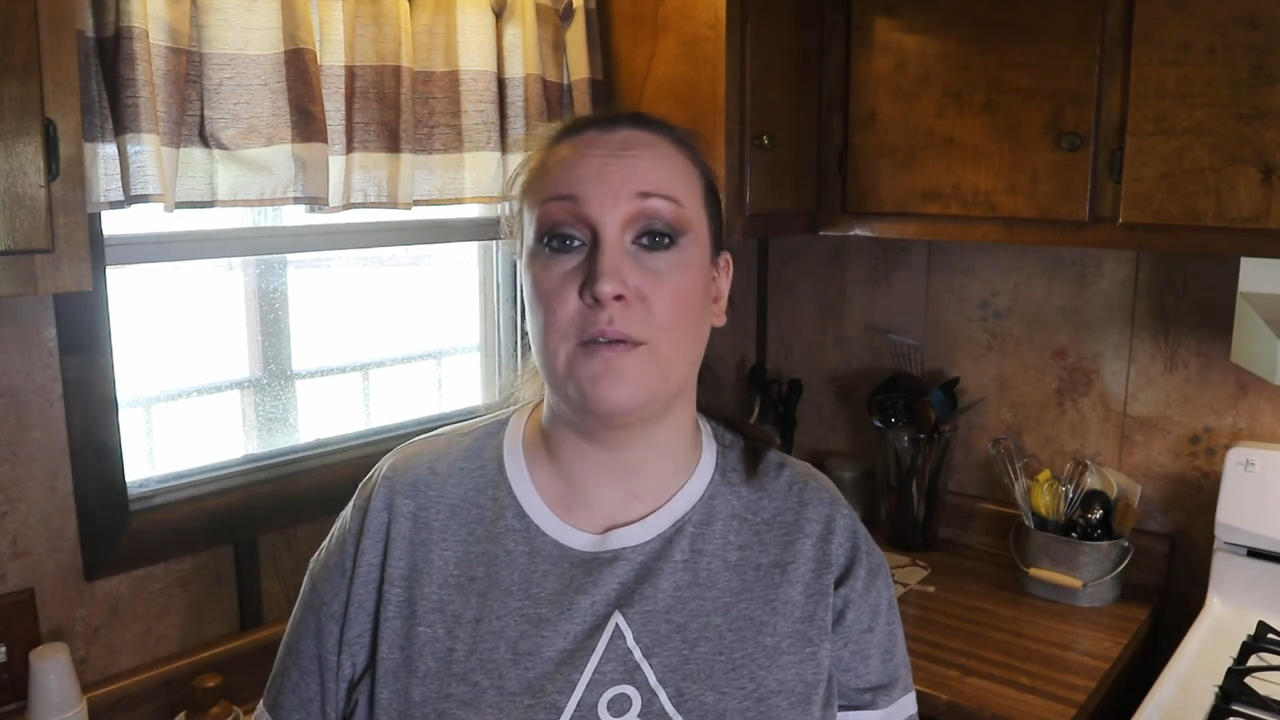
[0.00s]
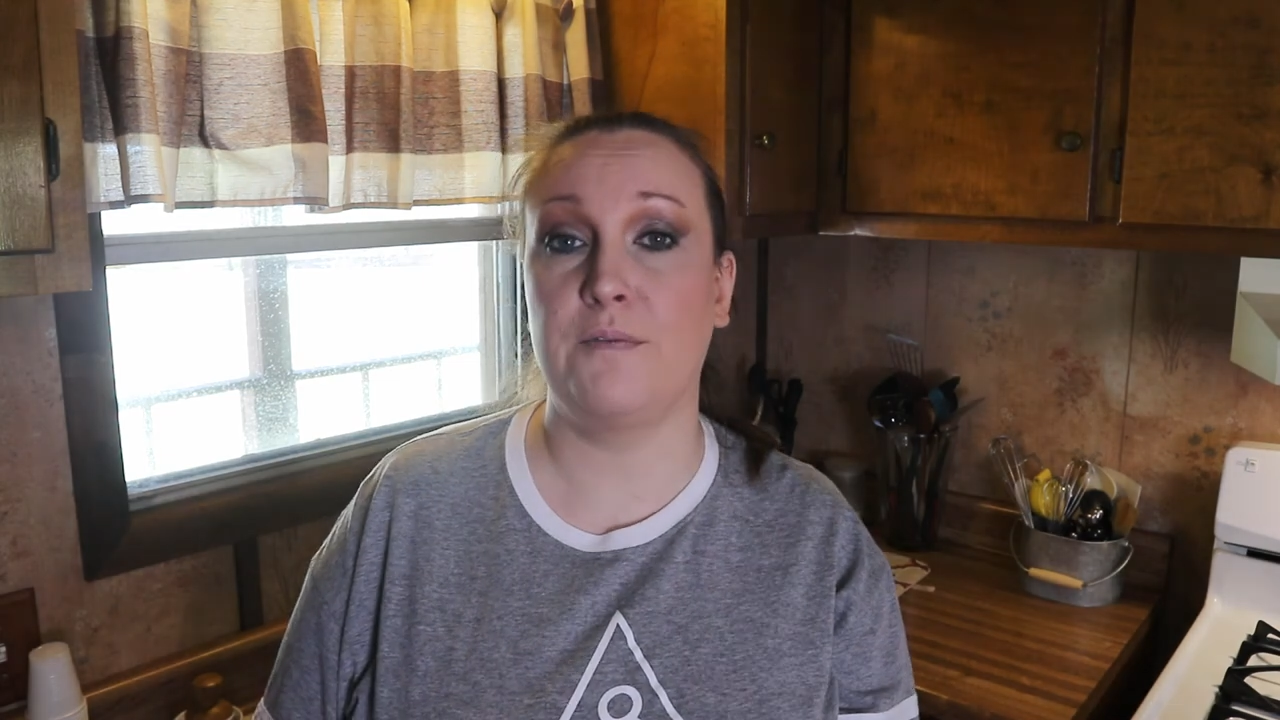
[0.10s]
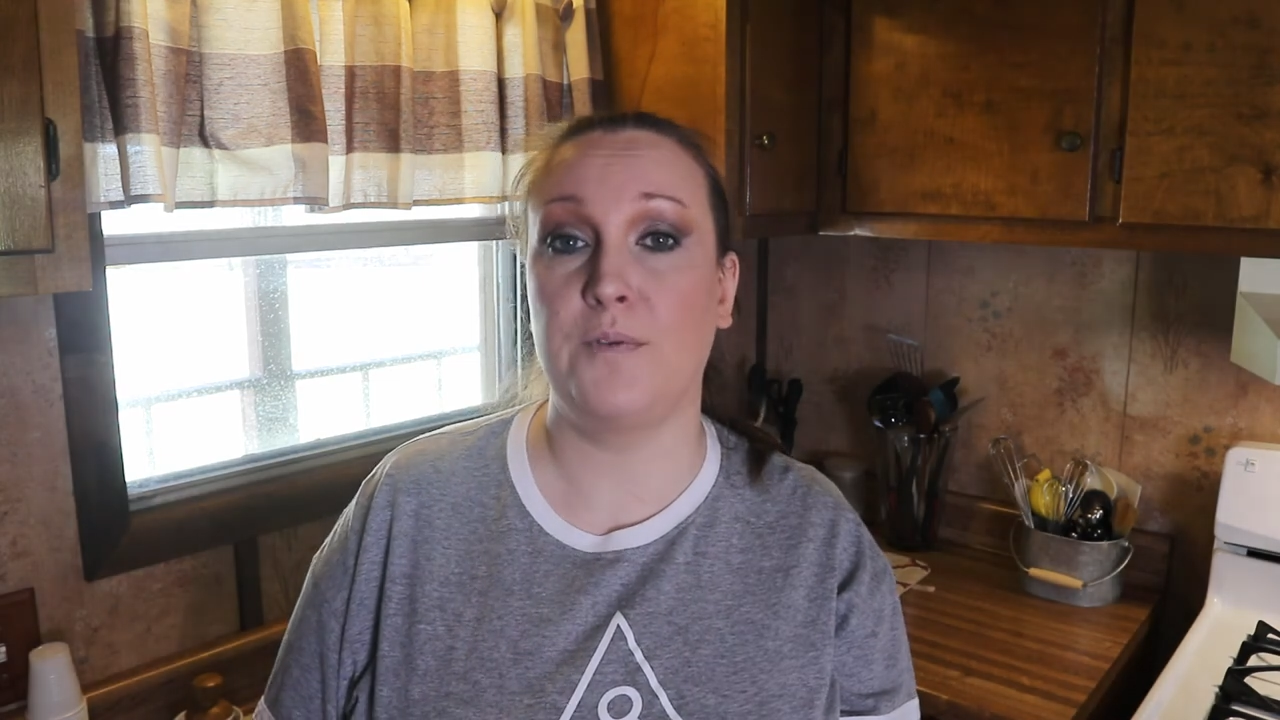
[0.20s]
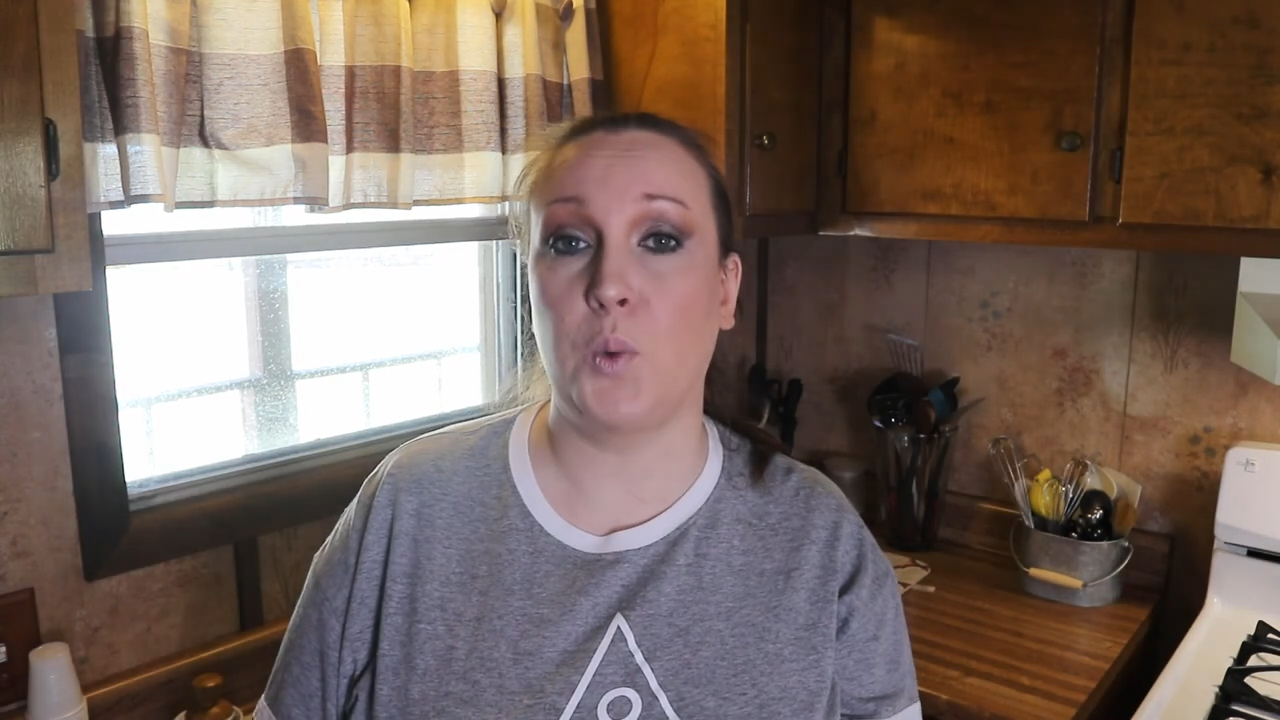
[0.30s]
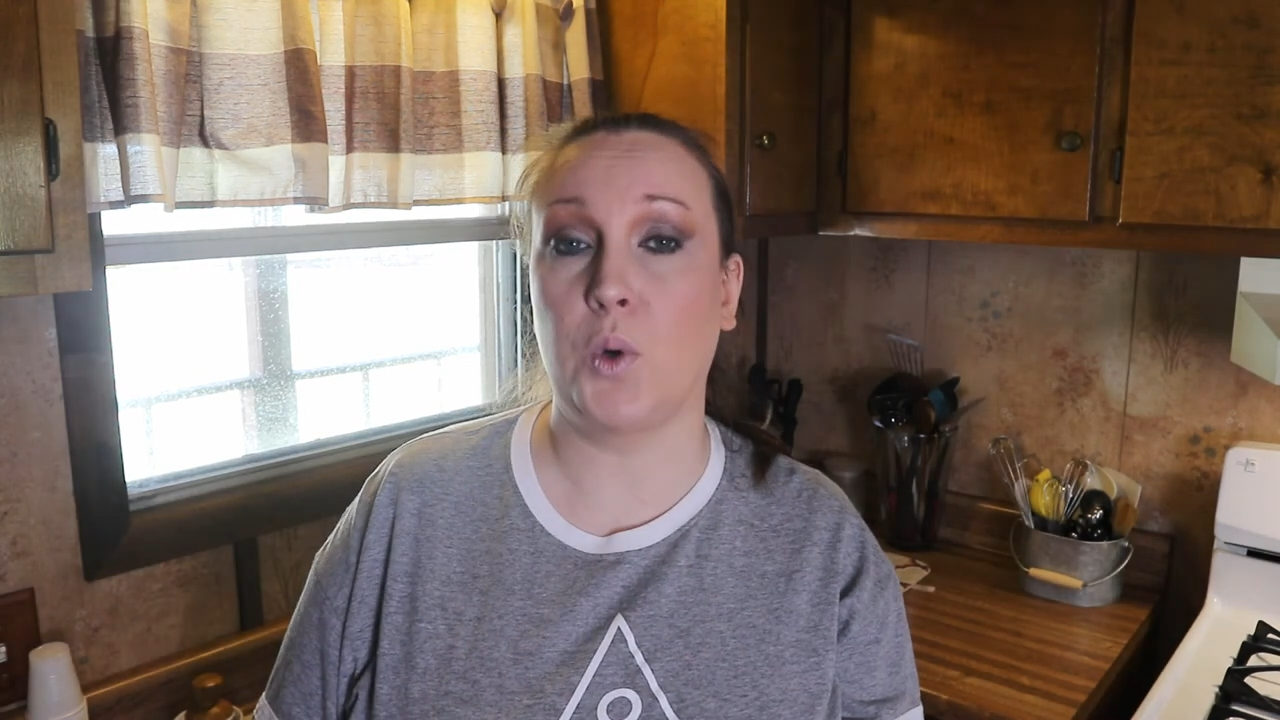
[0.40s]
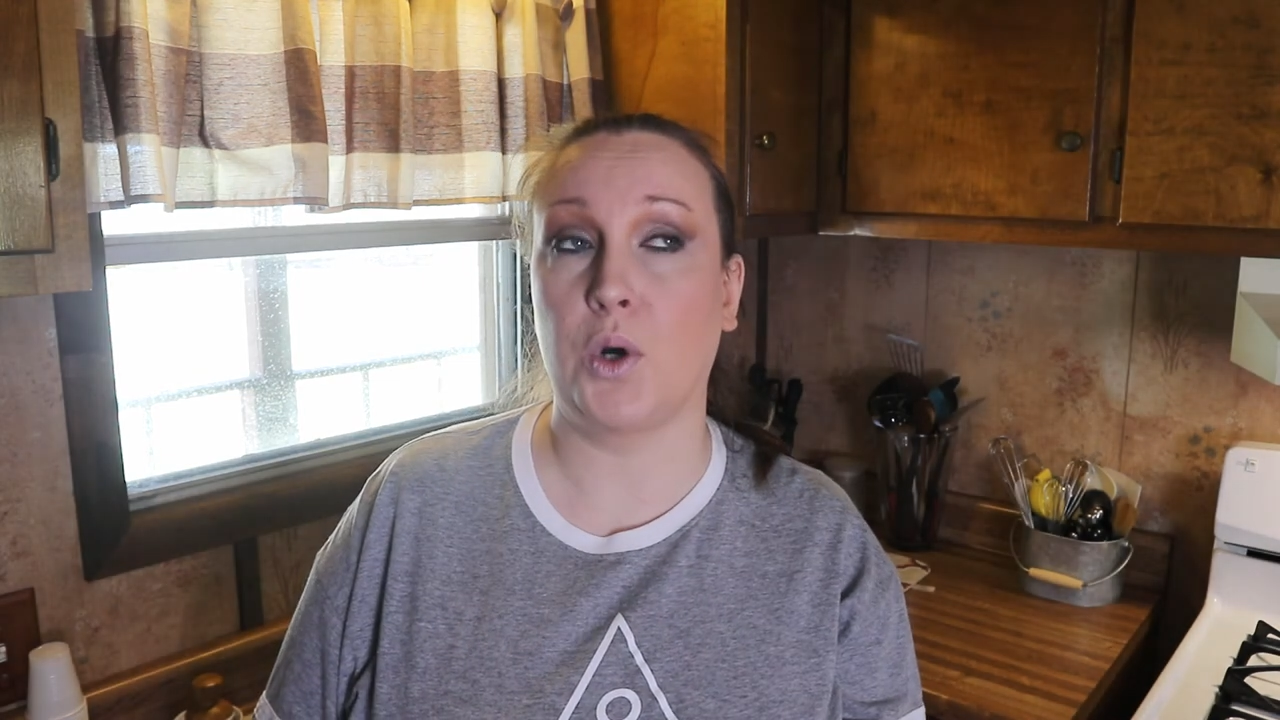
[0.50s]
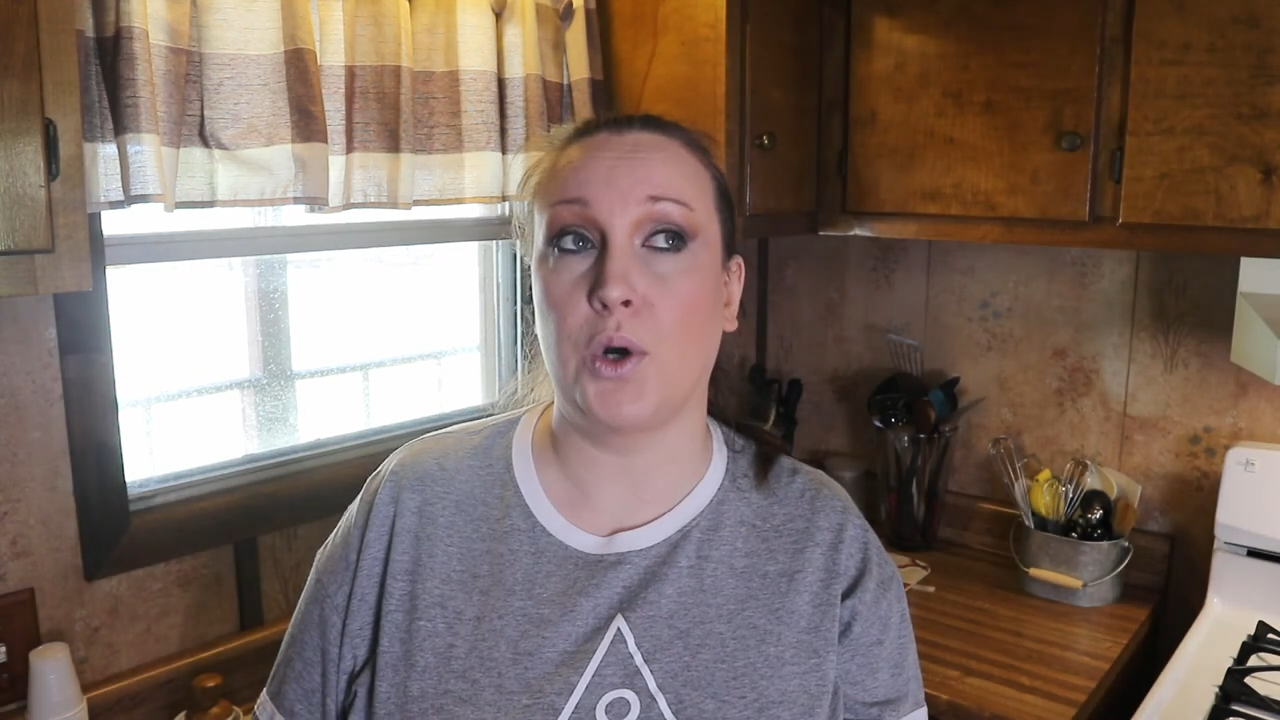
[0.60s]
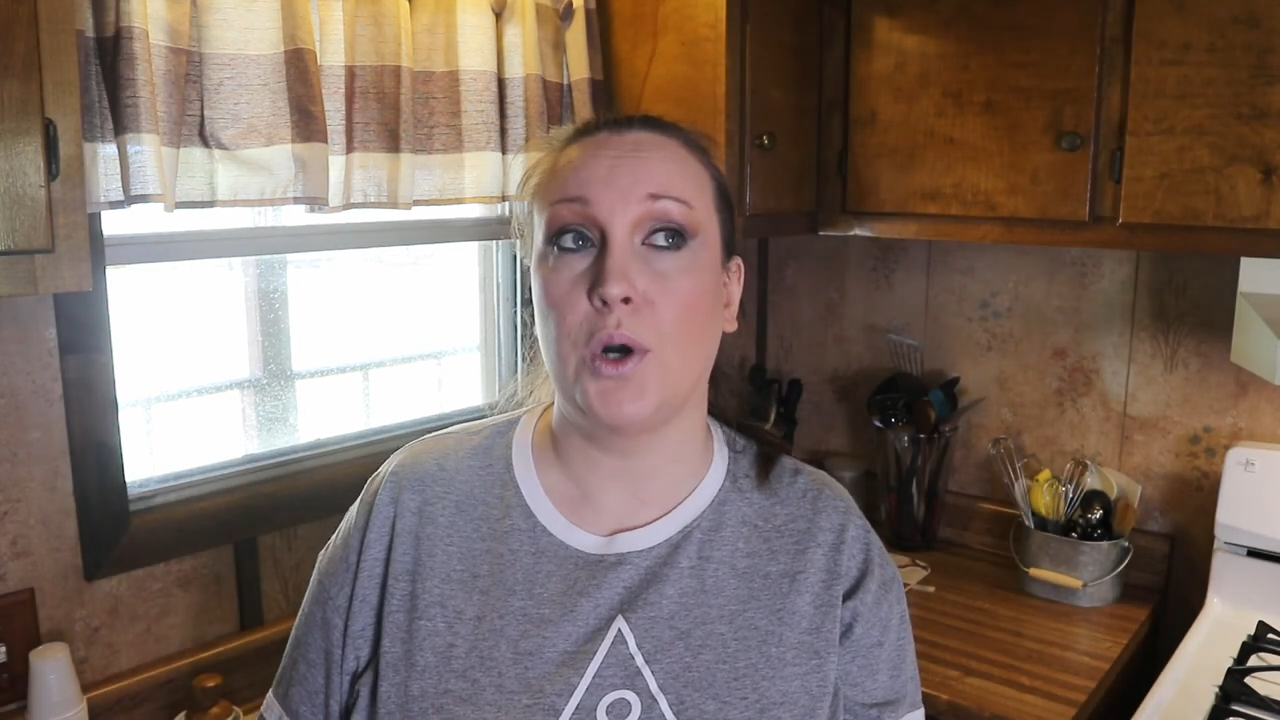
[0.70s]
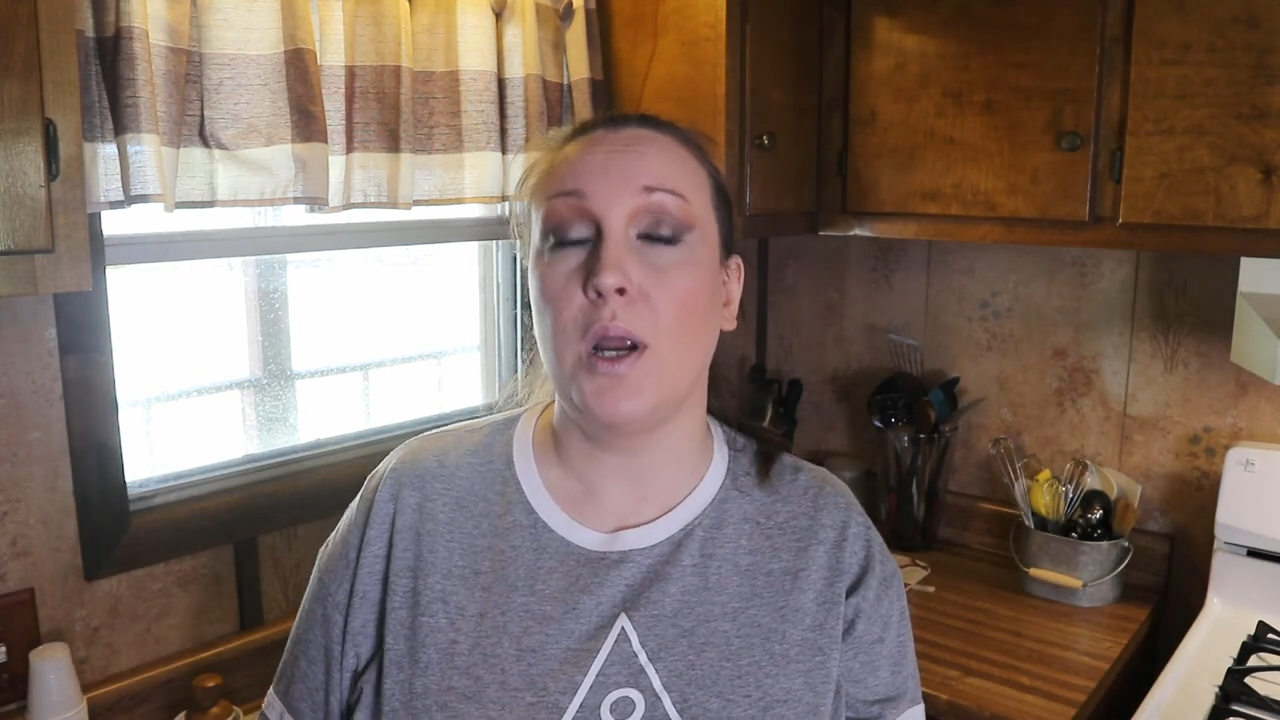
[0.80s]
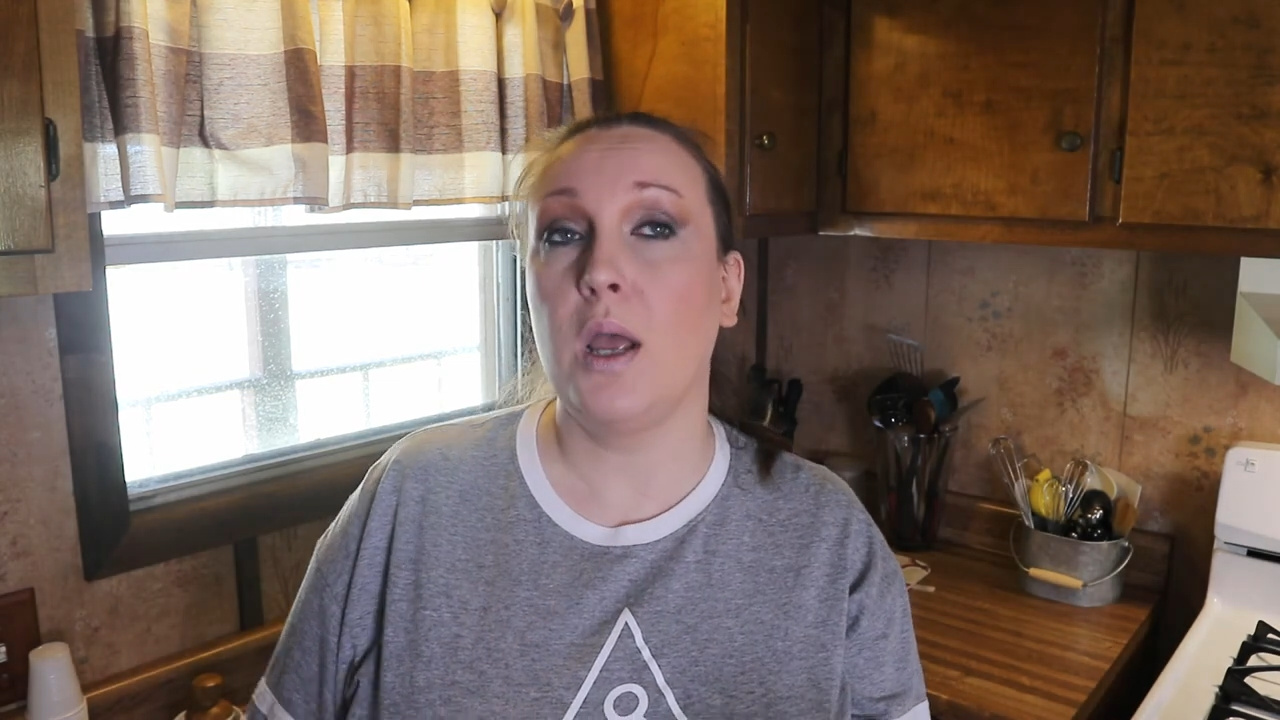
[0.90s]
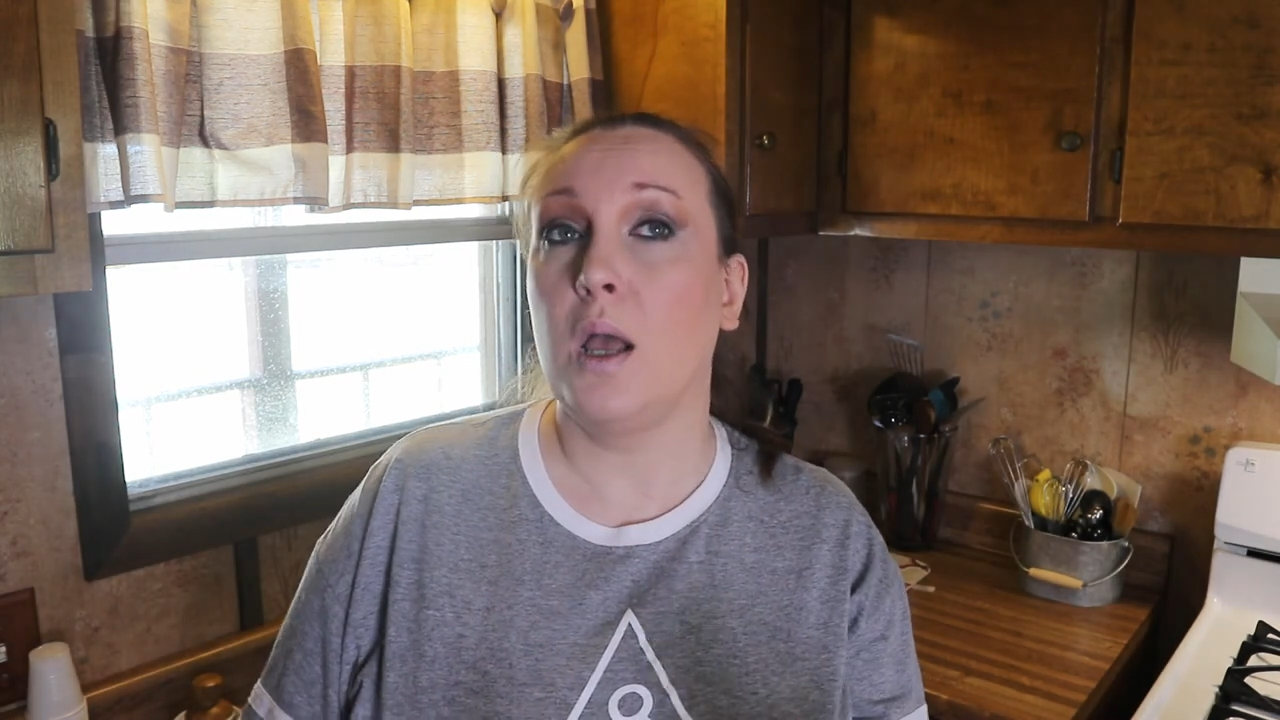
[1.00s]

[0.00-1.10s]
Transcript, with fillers: for